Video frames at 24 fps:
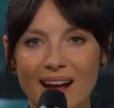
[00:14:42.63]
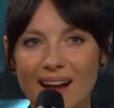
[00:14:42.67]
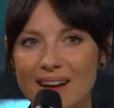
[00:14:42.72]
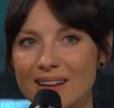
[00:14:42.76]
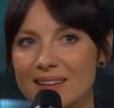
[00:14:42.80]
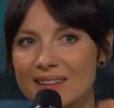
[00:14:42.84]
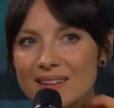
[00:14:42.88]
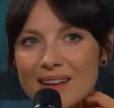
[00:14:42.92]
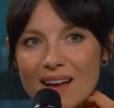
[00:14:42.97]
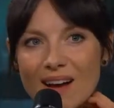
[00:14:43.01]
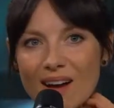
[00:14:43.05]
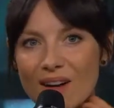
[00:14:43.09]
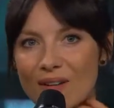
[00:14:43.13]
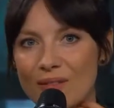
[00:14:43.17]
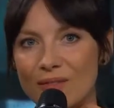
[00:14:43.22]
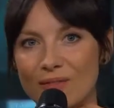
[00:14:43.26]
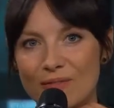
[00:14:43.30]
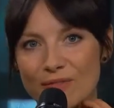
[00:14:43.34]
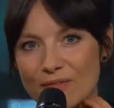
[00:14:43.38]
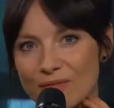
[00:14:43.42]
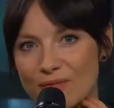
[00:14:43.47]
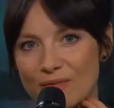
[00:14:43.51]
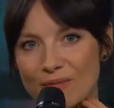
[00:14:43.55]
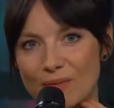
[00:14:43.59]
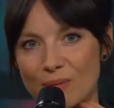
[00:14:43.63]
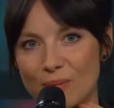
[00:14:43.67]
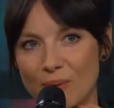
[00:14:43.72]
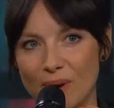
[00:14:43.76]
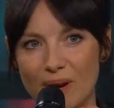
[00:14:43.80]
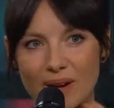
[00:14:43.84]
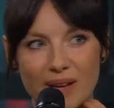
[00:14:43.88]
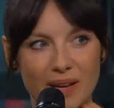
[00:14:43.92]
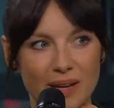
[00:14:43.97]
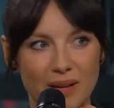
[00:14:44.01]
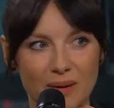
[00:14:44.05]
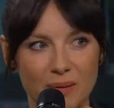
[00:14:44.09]
I love
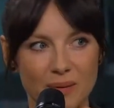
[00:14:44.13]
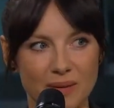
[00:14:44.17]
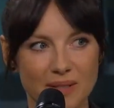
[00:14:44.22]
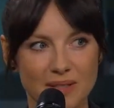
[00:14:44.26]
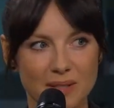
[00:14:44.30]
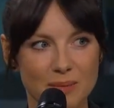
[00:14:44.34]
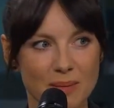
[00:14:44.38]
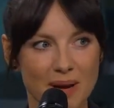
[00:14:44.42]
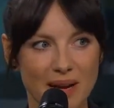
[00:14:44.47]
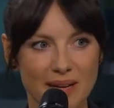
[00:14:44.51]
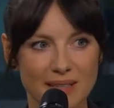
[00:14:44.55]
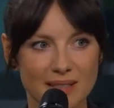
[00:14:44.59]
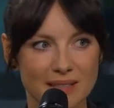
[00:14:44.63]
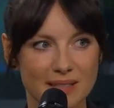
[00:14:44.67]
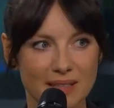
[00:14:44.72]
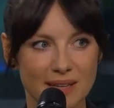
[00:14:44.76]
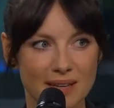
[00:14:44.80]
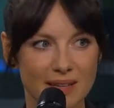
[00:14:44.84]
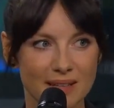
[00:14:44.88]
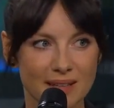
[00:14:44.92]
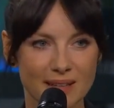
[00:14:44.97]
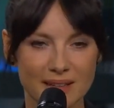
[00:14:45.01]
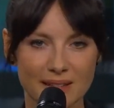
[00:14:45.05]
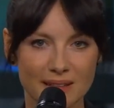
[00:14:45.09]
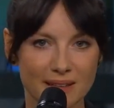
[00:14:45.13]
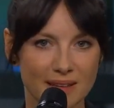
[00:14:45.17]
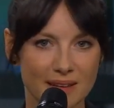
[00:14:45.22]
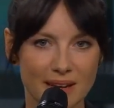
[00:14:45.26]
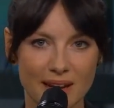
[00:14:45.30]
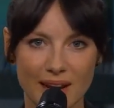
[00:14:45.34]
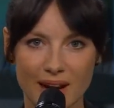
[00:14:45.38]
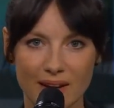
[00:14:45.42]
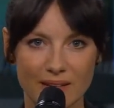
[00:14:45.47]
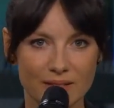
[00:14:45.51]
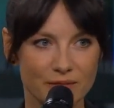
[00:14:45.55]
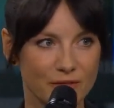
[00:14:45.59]
working with Tobias uh, in the
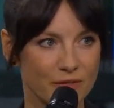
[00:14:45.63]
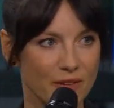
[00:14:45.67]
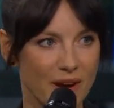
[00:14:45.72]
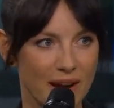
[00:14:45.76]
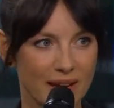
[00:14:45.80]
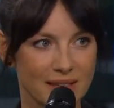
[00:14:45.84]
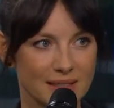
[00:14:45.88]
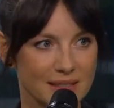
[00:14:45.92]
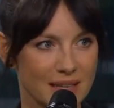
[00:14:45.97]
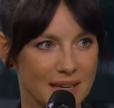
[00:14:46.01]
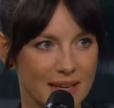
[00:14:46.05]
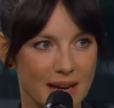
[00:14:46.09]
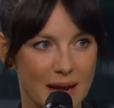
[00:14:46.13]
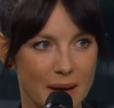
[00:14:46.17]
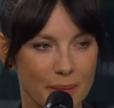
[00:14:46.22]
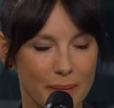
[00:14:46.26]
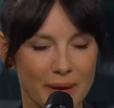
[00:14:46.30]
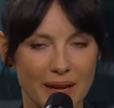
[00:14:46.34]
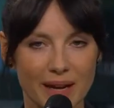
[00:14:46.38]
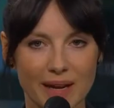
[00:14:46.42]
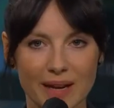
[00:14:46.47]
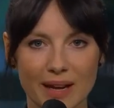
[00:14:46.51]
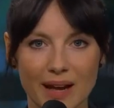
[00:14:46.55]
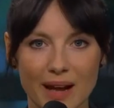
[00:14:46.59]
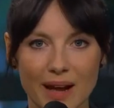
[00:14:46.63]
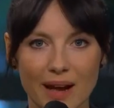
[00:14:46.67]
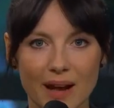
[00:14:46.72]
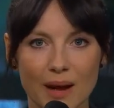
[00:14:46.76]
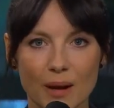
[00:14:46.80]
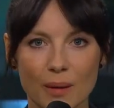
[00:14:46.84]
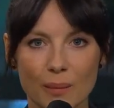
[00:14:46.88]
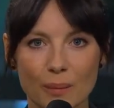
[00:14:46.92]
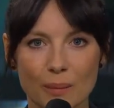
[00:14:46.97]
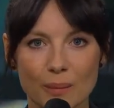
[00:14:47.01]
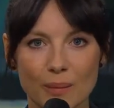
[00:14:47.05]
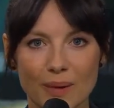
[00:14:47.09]
Claire and Frank dynamic.
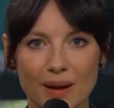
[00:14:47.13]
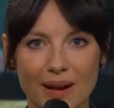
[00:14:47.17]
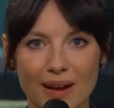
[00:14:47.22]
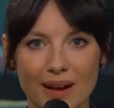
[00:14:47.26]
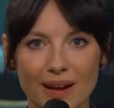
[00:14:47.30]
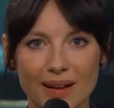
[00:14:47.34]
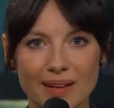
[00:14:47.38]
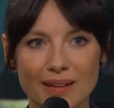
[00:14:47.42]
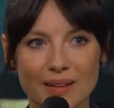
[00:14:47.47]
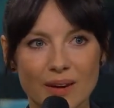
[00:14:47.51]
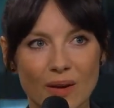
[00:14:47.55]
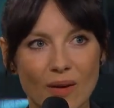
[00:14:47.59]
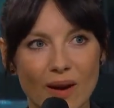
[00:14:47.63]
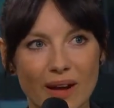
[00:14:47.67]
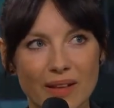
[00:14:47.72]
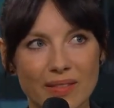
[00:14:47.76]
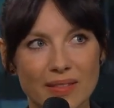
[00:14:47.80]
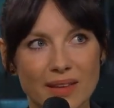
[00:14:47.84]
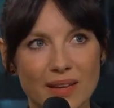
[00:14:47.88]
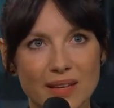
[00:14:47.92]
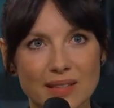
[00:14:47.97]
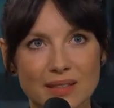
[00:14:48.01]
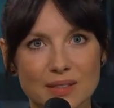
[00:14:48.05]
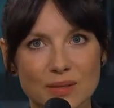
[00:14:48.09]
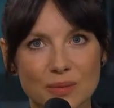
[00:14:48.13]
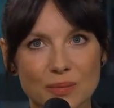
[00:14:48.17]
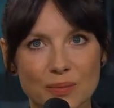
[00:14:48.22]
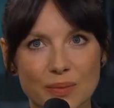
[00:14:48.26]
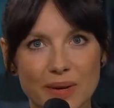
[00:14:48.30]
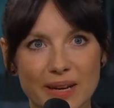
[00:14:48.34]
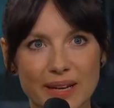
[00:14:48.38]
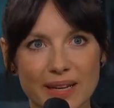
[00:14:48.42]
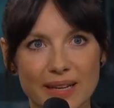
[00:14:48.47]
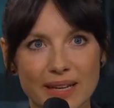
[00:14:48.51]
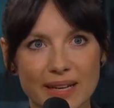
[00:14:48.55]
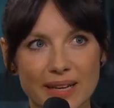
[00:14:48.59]
Um, you know, I think it's a
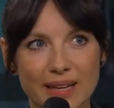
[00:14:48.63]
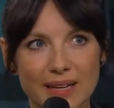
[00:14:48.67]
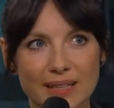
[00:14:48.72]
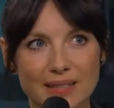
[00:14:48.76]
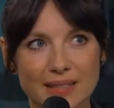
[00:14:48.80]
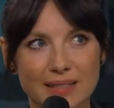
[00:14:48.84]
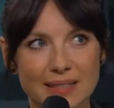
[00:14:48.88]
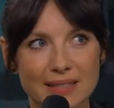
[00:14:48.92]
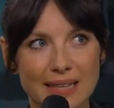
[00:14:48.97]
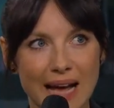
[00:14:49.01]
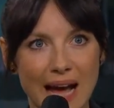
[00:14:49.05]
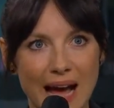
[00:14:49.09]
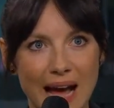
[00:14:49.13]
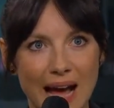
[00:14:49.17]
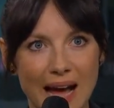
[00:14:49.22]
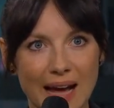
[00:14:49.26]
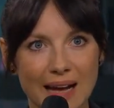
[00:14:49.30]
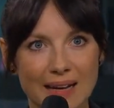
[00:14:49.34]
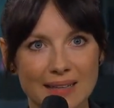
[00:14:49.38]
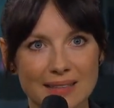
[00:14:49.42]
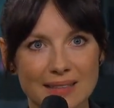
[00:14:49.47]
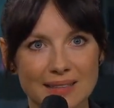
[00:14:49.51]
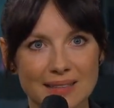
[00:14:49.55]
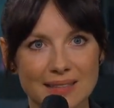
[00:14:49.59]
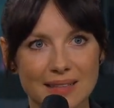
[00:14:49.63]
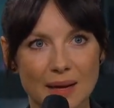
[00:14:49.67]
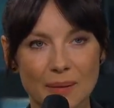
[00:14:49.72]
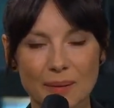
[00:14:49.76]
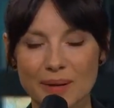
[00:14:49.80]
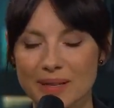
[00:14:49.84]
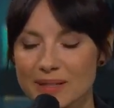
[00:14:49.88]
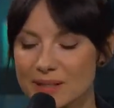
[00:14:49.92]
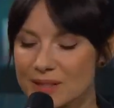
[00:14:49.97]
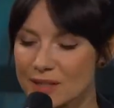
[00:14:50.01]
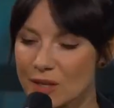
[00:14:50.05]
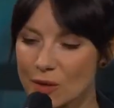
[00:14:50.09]
really sad, I
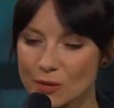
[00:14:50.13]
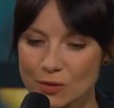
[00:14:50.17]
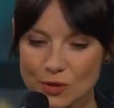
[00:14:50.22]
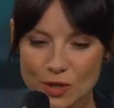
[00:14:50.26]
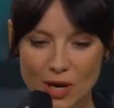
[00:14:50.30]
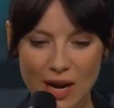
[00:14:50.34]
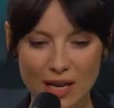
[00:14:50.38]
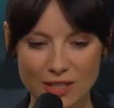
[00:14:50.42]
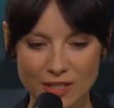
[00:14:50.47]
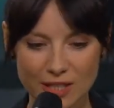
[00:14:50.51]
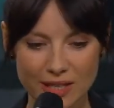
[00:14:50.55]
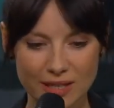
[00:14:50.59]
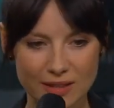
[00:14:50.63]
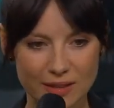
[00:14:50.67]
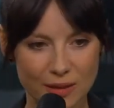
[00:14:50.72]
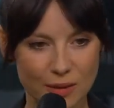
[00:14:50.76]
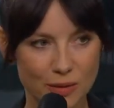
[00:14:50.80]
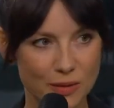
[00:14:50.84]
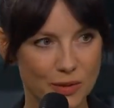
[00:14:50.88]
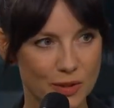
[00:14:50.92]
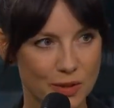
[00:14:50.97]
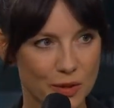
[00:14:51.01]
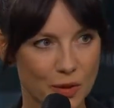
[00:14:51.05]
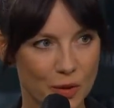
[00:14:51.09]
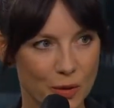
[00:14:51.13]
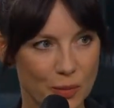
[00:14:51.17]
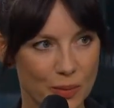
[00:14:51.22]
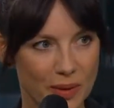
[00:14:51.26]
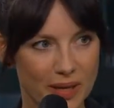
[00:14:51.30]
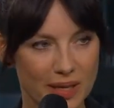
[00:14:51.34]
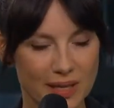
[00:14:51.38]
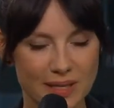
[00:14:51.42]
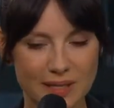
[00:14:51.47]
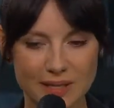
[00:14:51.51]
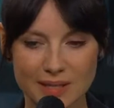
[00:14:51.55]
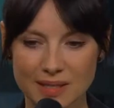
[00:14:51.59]
mean, it's so tragic, those two,
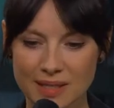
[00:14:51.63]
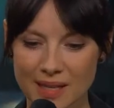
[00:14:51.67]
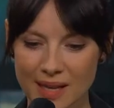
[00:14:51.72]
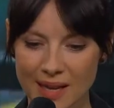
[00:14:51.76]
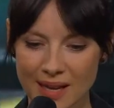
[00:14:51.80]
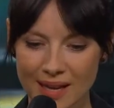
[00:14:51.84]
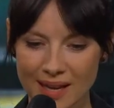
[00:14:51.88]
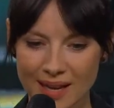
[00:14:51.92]
because,